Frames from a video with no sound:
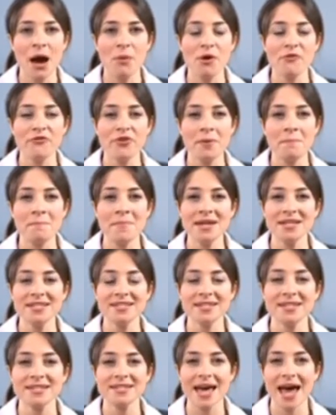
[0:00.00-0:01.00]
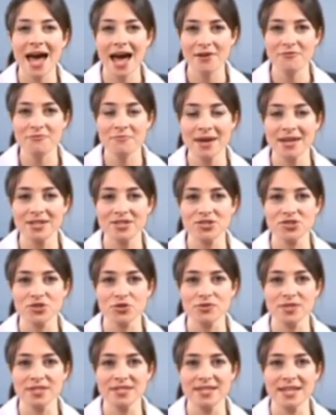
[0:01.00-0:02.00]
However, ministers have made
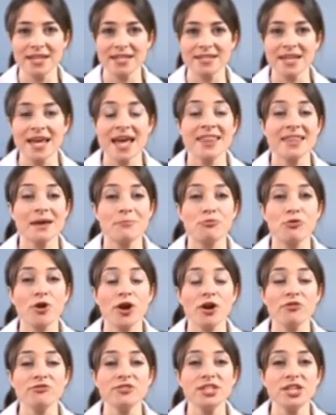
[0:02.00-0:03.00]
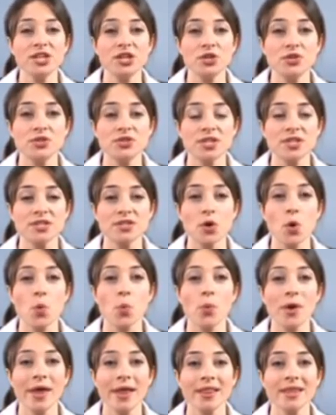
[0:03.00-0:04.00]
assurances that priority users
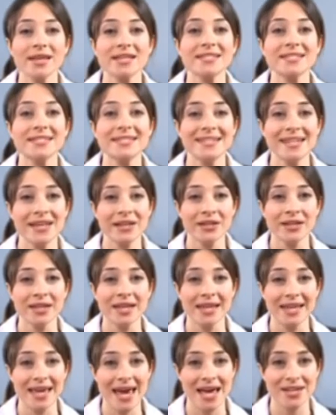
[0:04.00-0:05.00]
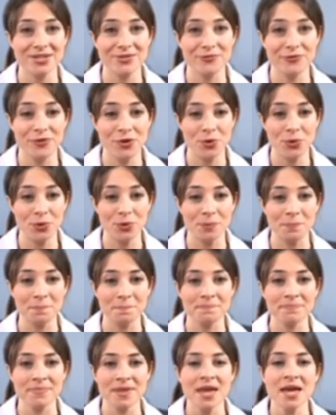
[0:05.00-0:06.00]
will still get fuel.
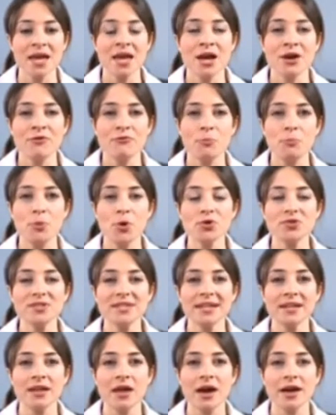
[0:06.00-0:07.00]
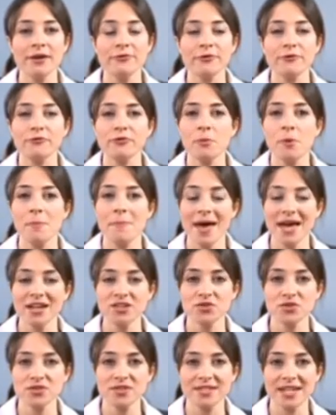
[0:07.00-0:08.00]
Reporting live from a
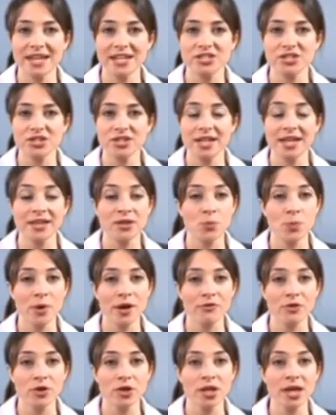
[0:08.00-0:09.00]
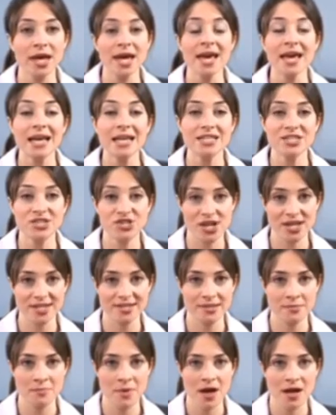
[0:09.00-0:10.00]
petrol station in the Wirral is
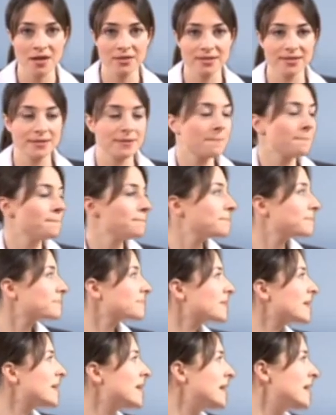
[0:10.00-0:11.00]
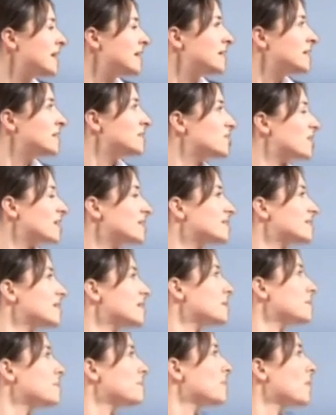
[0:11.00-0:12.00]
Chester Miles.
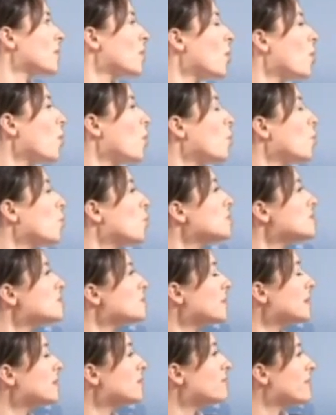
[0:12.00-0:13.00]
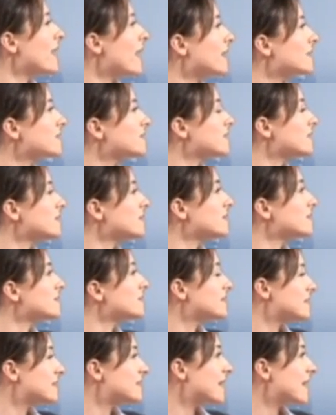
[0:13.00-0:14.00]
Chester, what's been the reaction
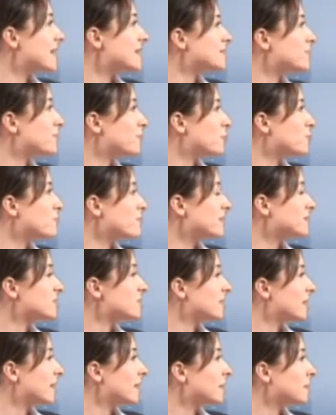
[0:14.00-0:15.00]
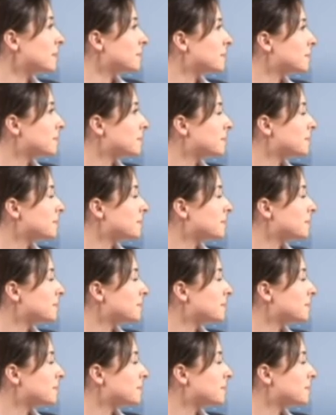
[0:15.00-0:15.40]
to today's fuel rationing?